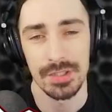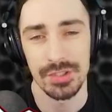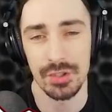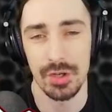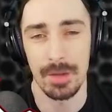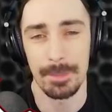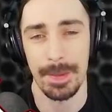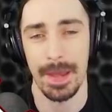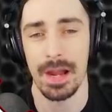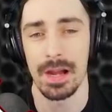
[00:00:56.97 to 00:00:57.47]
So
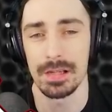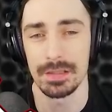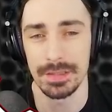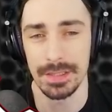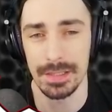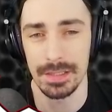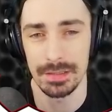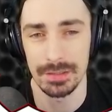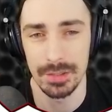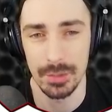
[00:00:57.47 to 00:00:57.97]

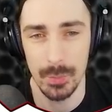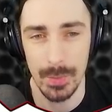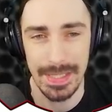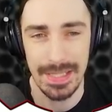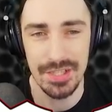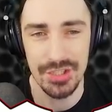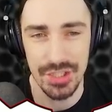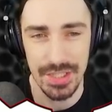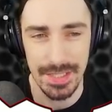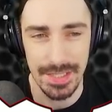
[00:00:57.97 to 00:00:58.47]
apparently,
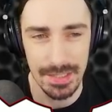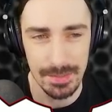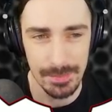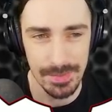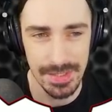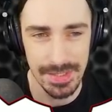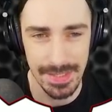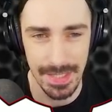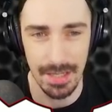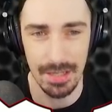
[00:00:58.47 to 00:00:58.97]
Luigi
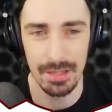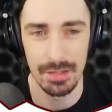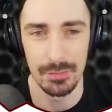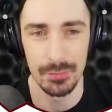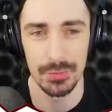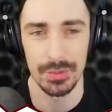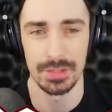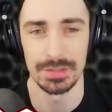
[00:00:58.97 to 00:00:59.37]
himself